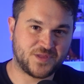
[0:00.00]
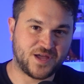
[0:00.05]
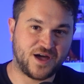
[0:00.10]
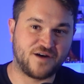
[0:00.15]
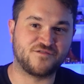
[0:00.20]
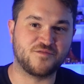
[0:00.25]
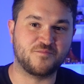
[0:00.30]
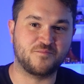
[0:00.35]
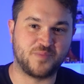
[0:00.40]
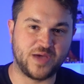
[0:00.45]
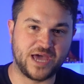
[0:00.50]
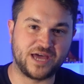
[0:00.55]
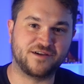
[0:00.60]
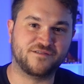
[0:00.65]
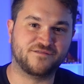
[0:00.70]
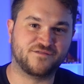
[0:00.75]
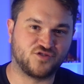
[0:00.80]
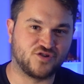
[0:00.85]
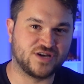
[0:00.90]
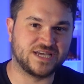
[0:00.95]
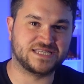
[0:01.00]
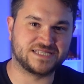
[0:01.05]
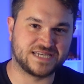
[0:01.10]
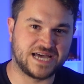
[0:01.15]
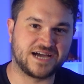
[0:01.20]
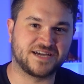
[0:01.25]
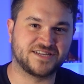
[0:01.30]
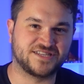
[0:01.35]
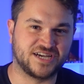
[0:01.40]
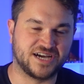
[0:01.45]
of a better voice
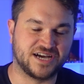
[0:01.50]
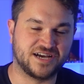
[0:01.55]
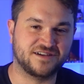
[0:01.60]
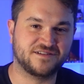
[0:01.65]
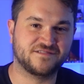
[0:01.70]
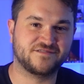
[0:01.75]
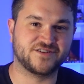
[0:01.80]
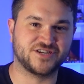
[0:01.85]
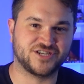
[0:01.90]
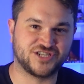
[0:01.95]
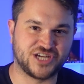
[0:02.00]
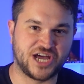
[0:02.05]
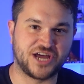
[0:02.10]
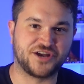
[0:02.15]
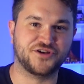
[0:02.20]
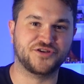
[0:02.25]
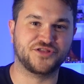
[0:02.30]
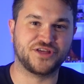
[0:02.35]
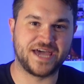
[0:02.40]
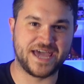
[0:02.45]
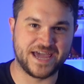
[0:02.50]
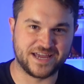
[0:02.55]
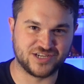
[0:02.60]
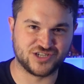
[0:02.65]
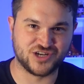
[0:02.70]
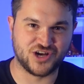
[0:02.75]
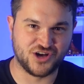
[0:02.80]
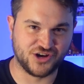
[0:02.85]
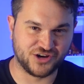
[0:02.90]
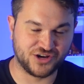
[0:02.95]
actor for Shadow the
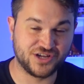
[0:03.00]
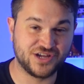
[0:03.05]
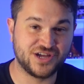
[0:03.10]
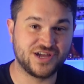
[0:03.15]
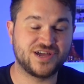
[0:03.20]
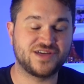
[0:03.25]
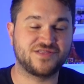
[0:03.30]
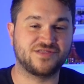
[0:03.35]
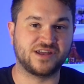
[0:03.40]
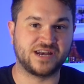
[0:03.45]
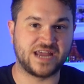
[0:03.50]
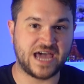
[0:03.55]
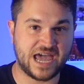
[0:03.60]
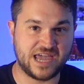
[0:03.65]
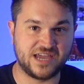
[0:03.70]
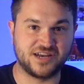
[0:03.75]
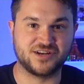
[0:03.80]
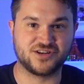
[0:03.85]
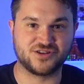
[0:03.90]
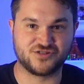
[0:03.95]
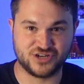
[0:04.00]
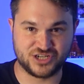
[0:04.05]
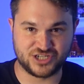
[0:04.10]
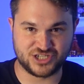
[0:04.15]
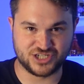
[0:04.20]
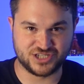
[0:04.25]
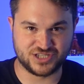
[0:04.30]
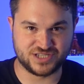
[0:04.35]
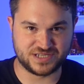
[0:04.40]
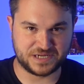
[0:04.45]
Hedgehog than Hayden
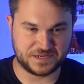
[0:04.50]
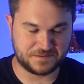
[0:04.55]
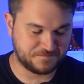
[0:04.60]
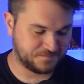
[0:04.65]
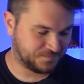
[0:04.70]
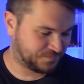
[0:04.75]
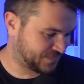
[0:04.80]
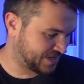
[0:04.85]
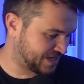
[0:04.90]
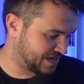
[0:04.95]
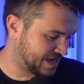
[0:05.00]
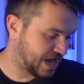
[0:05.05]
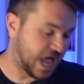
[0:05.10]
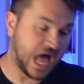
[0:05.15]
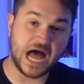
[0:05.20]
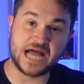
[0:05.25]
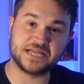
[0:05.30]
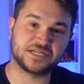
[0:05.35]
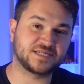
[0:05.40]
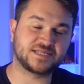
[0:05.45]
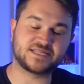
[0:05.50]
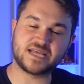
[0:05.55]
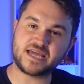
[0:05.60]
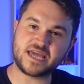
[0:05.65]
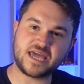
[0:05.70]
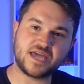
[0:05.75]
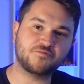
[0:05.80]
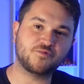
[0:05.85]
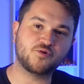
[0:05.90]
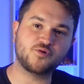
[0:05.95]
Christensen. I just think
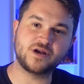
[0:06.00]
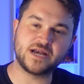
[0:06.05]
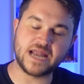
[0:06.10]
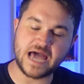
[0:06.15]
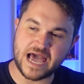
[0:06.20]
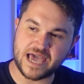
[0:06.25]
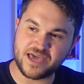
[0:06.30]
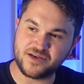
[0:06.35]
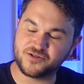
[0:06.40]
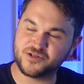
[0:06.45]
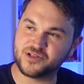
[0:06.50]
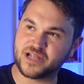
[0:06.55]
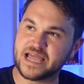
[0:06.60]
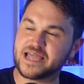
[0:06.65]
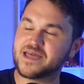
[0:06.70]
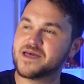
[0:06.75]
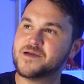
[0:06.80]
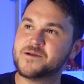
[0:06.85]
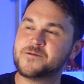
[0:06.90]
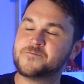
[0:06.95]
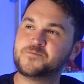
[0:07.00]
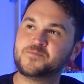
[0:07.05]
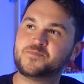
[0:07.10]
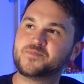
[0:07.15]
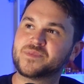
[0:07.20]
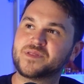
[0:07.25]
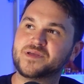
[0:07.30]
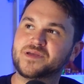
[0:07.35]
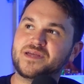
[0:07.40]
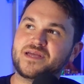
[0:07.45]
he will nail, like,
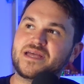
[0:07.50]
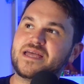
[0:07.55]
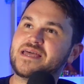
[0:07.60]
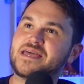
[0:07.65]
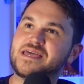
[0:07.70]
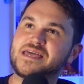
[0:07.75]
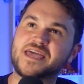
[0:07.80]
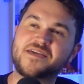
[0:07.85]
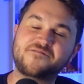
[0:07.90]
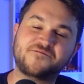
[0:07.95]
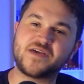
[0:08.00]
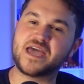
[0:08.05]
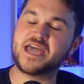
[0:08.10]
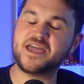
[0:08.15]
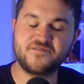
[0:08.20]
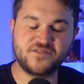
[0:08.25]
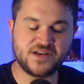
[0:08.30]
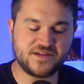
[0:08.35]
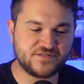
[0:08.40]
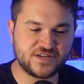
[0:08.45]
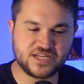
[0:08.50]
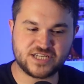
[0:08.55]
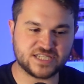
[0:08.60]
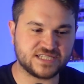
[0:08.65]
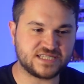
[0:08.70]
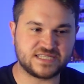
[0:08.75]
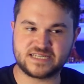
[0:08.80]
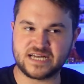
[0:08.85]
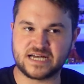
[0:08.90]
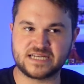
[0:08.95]
even if he
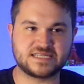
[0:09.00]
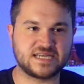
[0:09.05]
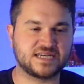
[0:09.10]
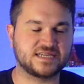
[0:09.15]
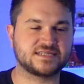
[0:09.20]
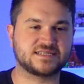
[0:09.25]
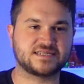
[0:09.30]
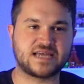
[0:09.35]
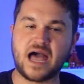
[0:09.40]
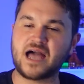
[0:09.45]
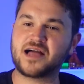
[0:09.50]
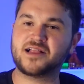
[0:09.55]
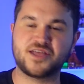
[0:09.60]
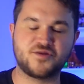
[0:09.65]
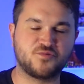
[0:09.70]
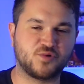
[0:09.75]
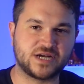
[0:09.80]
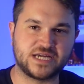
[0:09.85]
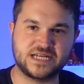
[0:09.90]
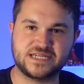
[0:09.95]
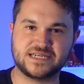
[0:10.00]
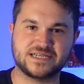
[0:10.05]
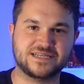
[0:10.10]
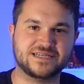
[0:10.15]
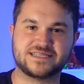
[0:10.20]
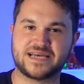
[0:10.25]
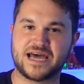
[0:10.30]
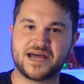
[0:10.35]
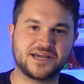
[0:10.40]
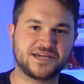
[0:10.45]
just does exactly what he did
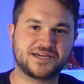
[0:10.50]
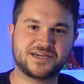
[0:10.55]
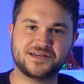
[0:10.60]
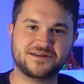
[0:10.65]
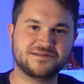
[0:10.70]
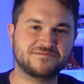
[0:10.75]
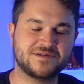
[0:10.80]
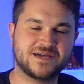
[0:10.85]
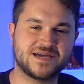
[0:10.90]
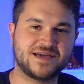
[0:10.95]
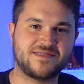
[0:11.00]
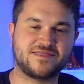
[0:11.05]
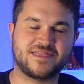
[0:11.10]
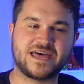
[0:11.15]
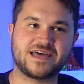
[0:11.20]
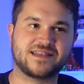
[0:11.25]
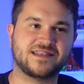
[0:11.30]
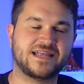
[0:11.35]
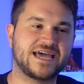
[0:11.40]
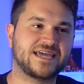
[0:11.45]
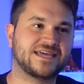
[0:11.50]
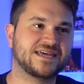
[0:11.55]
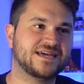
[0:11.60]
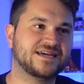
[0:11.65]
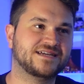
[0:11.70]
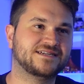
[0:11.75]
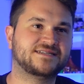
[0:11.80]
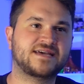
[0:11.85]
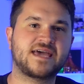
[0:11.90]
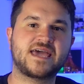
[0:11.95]
as Anakin, that like
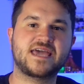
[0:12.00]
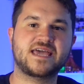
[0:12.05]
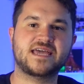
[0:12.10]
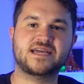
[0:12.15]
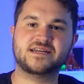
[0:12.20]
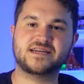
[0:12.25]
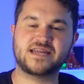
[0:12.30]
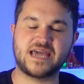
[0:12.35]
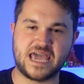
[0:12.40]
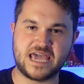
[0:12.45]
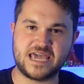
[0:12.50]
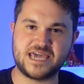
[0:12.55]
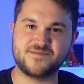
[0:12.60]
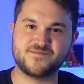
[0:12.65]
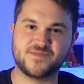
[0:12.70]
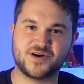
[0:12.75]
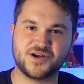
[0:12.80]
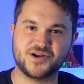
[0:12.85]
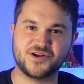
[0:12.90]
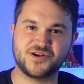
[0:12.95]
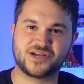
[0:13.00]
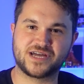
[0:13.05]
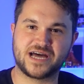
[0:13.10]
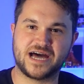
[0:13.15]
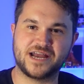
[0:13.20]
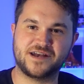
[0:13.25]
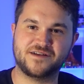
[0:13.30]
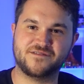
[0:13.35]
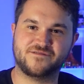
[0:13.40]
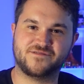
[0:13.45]
teen emo
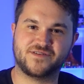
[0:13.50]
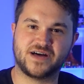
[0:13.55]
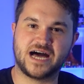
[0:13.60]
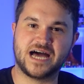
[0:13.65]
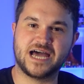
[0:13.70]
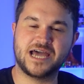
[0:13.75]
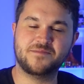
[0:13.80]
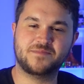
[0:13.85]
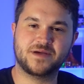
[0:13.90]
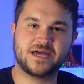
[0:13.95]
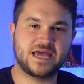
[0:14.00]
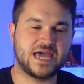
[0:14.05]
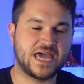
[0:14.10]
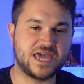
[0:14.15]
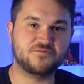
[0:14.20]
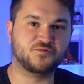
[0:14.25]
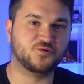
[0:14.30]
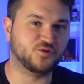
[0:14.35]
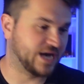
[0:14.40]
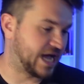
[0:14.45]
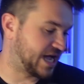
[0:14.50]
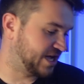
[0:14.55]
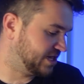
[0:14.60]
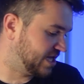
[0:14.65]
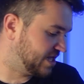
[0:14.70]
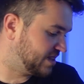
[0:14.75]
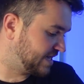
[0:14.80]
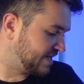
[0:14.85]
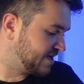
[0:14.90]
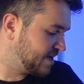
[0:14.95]
kind of vibe, he will nail
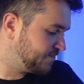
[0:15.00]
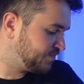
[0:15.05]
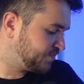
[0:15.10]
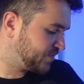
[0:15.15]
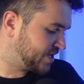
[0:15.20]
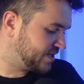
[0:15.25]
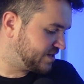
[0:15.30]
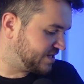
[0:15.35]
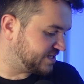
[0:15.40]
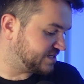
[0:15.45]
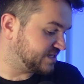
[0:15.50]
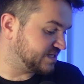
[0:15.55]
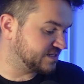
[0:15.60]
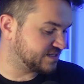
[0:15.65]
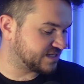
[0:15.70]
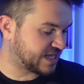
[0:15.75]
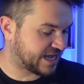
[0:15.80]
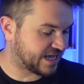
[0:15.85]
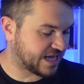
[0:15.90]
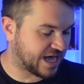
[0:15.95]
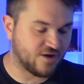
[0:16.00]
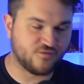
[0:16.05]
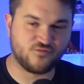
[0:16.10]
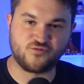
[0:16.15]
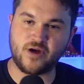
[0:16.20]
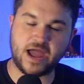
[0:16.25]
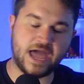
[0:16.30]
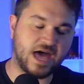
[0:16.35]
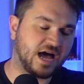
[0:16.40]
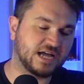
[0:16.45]
it. Like, this is like
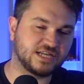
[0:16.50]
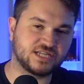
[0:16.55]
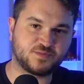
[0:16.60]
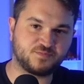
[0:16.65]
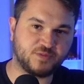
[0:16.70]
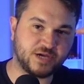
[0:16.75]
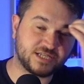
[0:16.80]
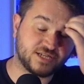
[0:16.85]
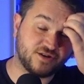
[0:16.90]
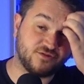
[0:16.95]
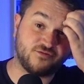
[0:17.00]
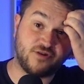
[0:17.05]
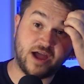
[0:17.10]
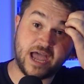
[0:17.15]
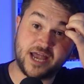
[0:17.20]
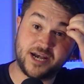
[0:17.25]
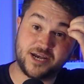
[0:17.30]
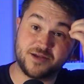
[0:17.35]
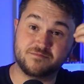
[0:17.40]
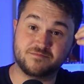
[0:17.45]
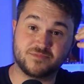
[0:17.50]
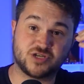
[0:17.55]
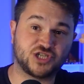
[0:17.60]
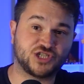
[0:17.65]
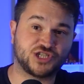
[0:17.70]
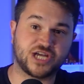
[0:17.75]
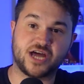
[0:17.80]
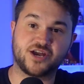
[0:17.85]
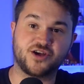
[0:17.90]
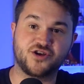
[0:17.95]
I just picked a random
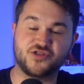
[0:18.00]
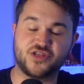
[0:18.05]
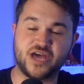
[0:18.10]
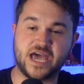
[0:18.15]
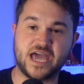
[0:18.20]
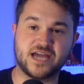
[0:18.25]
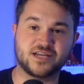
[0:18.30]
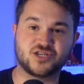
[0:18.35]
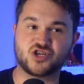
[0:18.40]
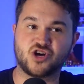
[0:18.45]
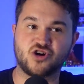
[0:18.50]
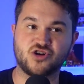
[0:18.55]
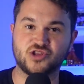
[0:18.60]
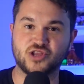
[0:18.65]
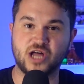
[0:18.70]
Shadow the Hedgehog